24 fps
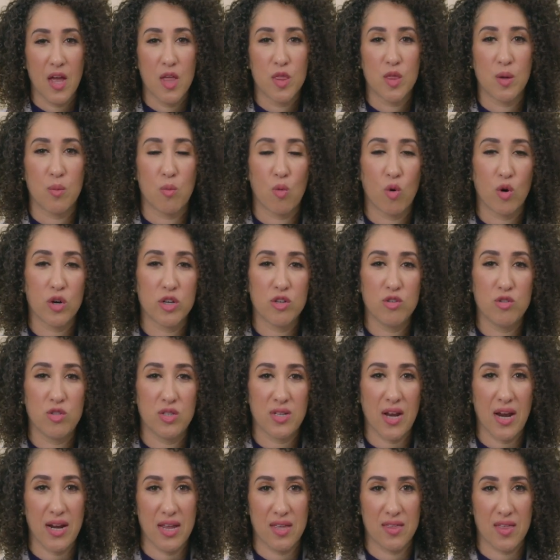The more you
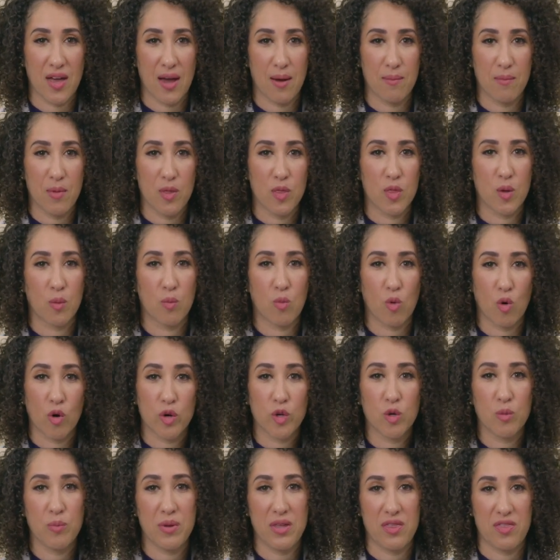study them, the more
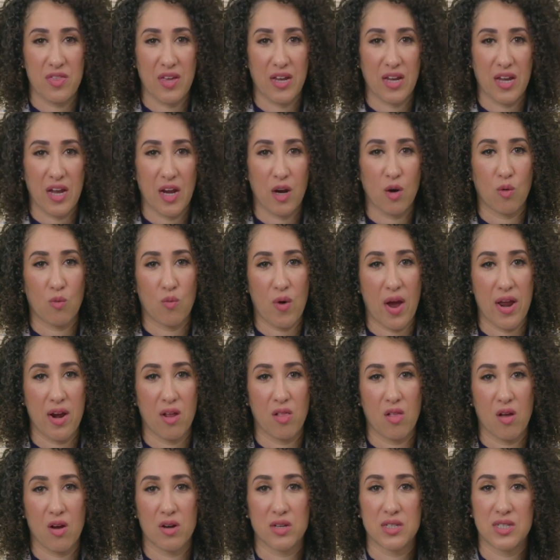you'll be thinking right
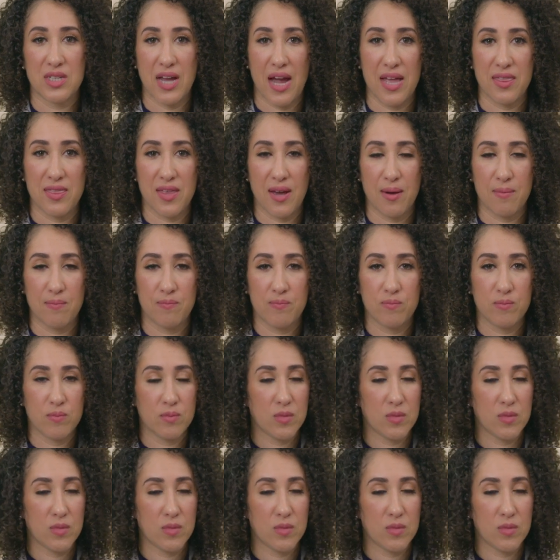alongside them.